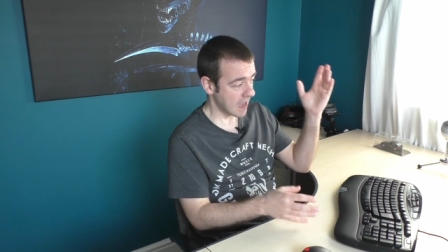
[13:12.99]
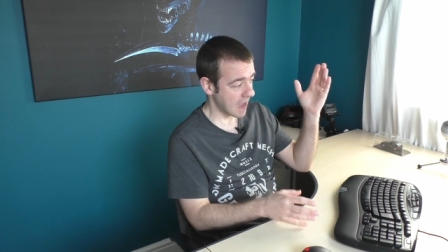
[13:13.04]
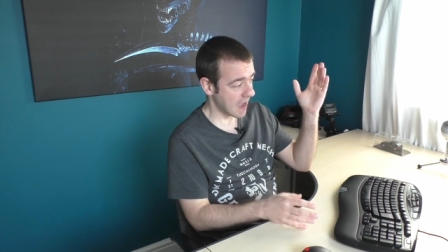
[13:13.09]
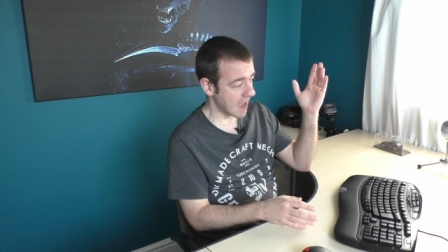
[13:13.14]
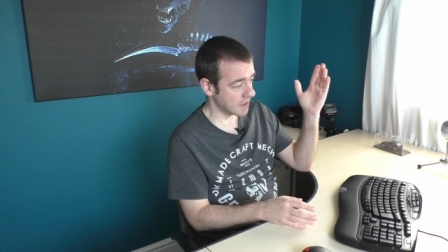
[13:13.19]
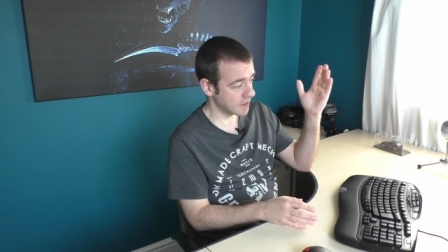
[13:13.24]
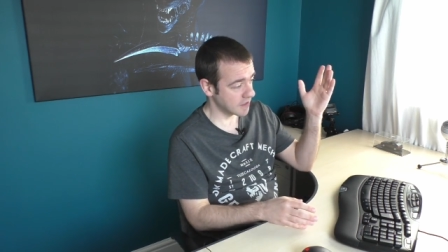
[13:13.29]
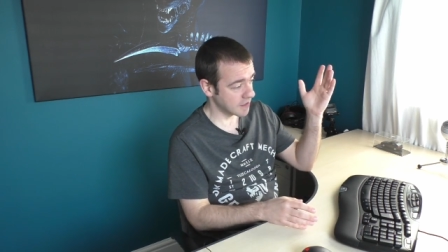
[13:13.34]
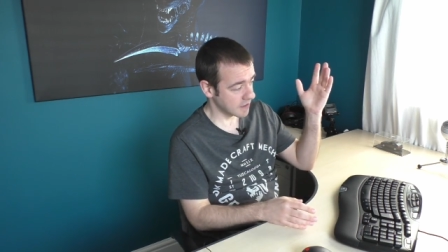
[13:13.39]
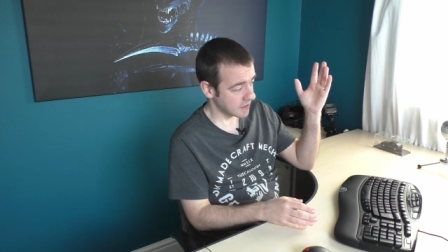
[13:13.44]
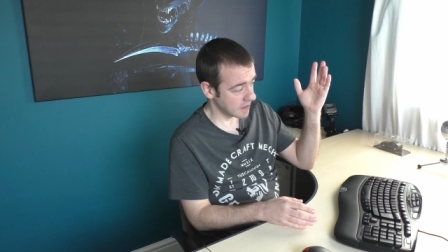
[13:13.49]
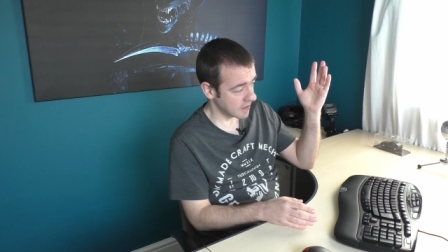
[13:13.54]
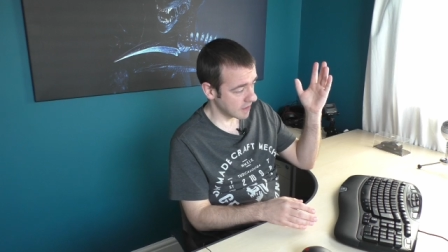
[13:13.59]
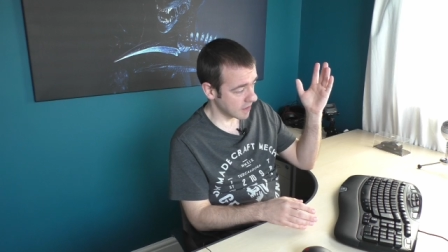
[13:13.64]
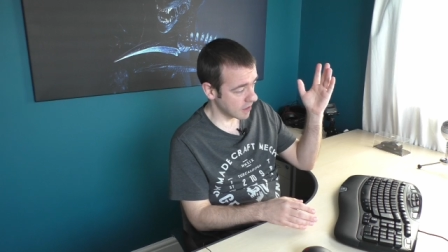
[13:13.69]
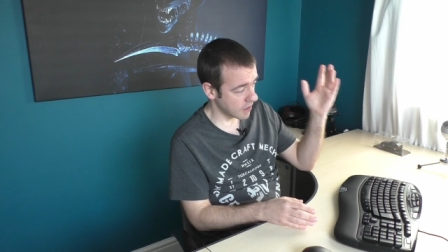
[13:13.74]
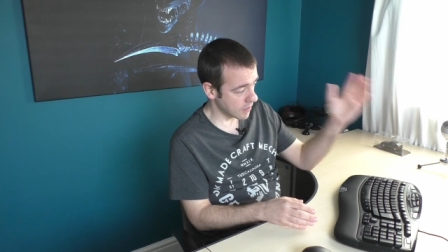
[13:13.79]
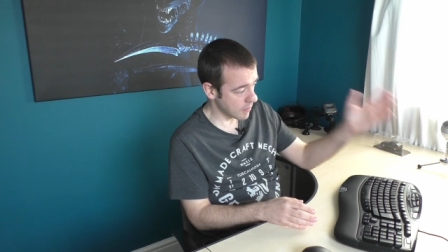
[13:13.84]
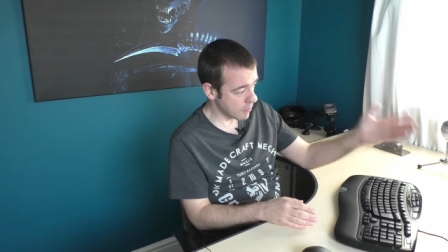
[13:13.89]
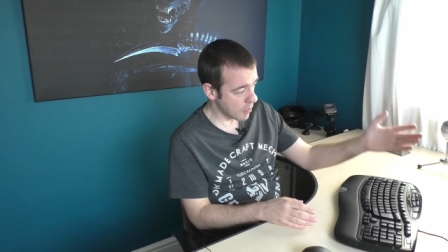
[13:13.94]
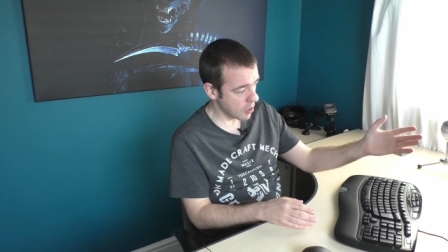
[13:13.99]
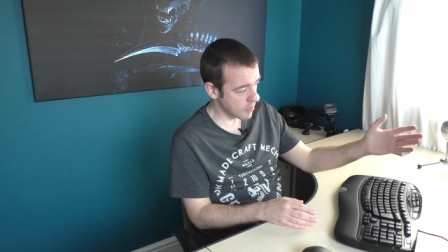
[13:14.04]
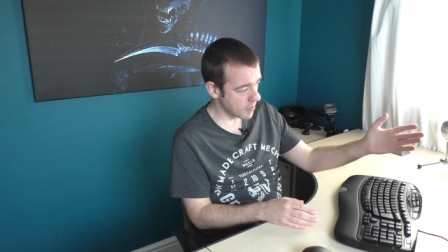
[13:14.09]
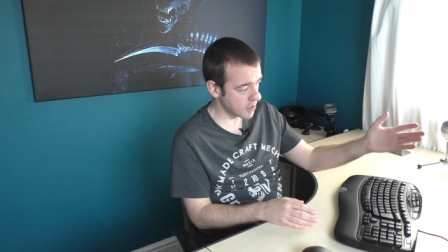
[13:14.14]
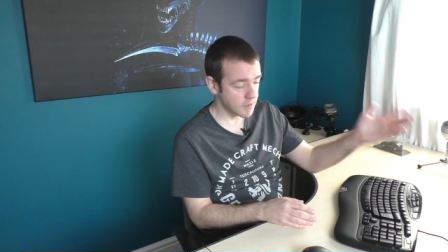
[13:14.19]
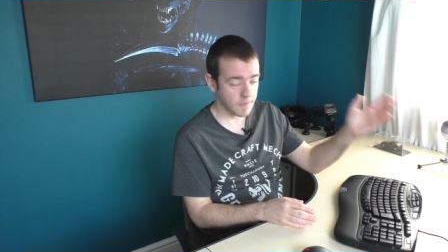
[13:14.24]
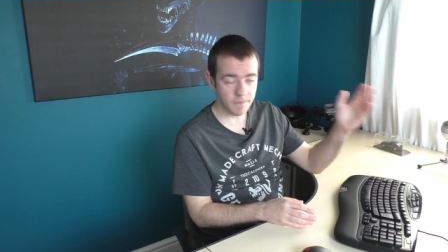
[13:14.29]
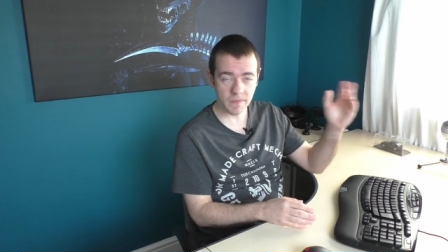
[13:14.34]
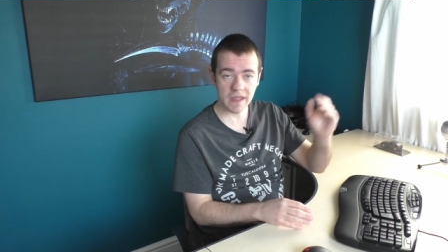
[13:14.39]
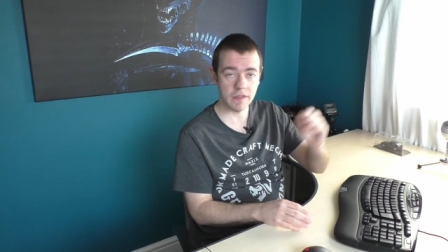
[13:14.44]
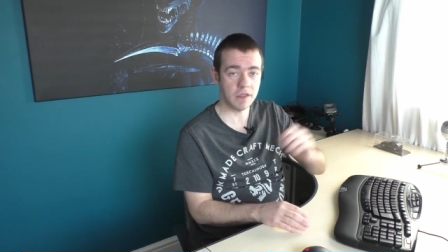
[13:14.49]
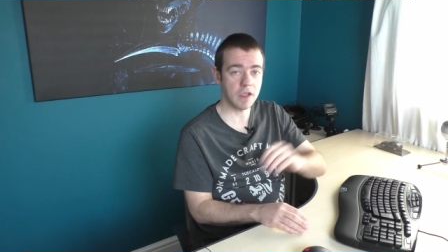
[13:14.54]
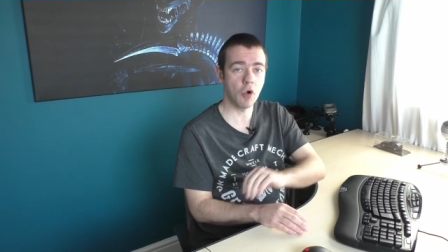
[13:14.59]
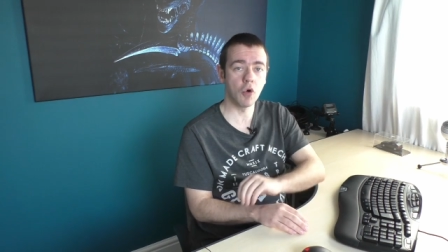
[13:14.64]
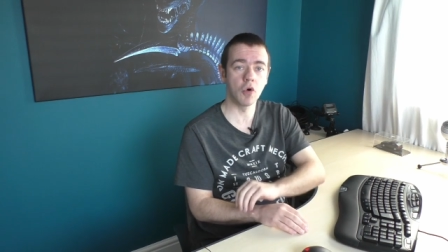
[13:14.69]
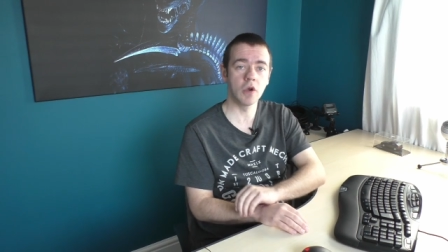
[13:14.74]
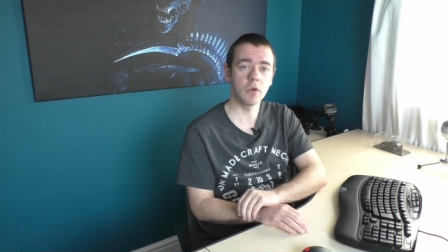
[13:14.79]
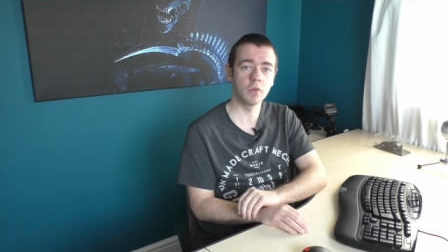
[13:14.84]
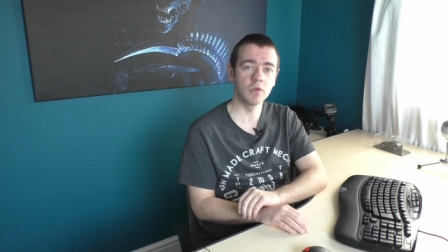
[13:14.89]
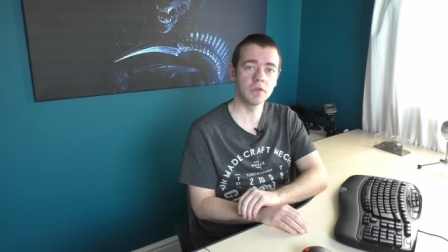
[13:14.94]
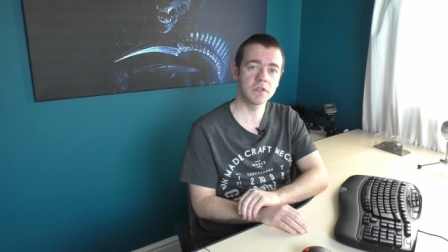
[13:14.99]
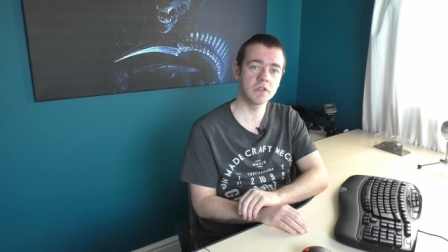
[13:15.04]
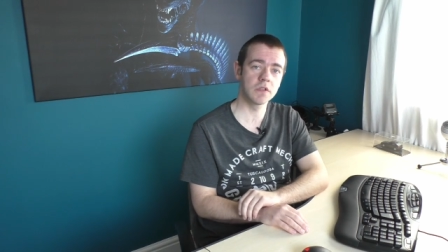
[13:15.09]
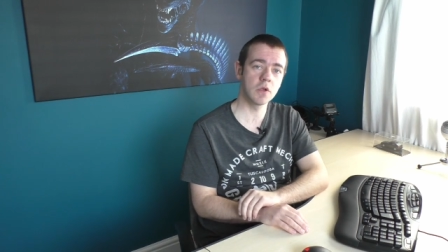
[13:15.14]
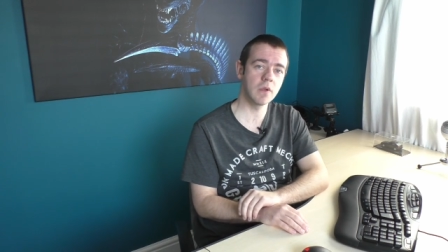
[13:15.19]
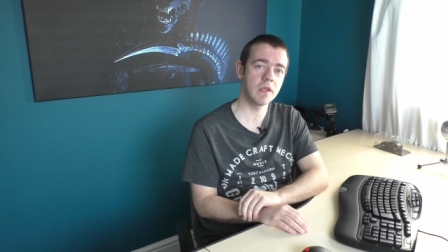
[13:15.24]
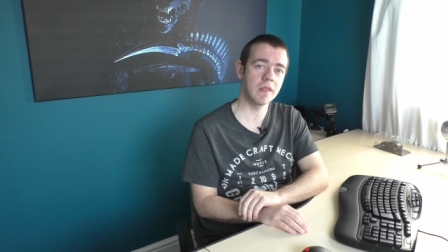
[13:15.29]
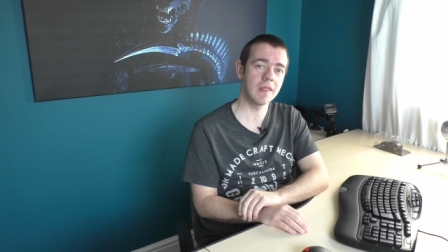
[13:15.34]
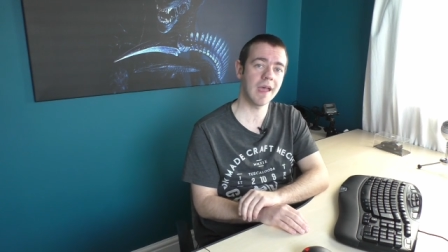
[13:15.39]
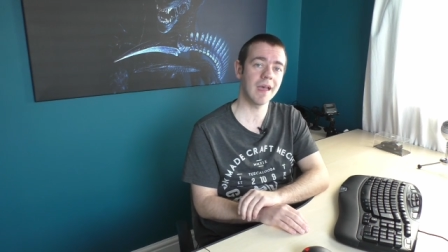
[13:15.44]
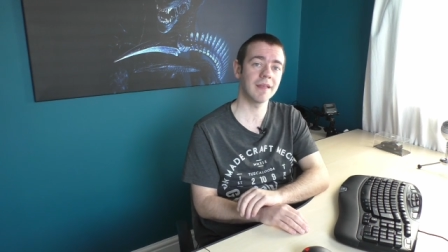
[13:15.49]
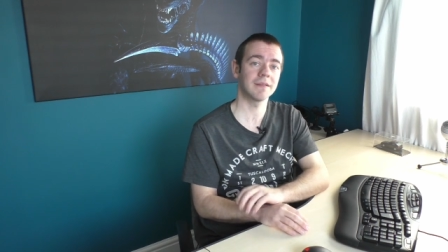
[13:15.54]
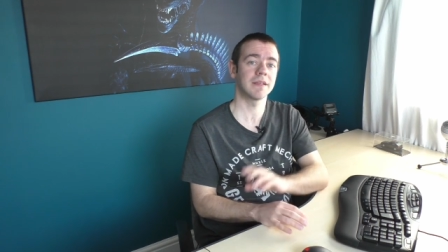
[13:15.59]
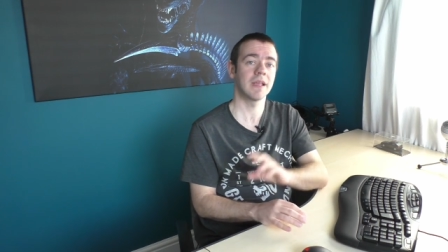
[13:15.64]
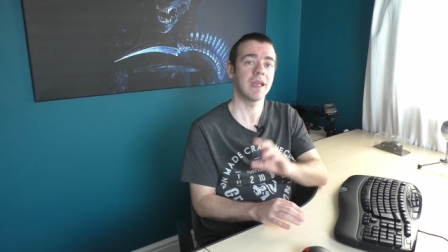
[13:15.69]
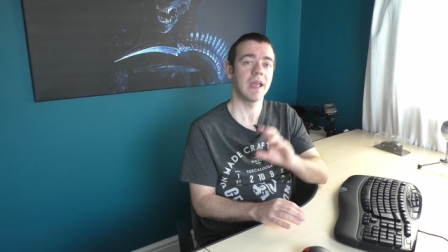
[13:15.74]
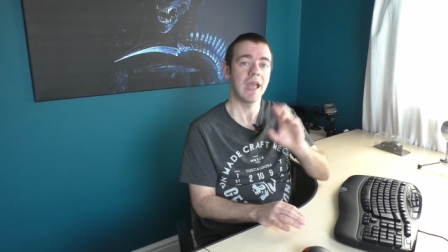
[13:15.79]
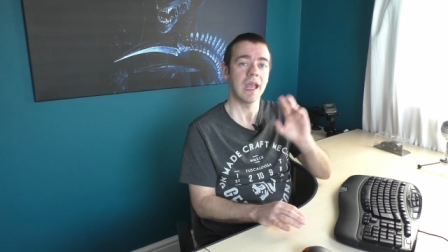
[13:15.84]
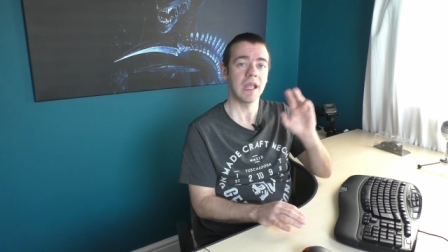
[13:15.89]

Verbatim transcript: And at the moment, they're the only ones doing that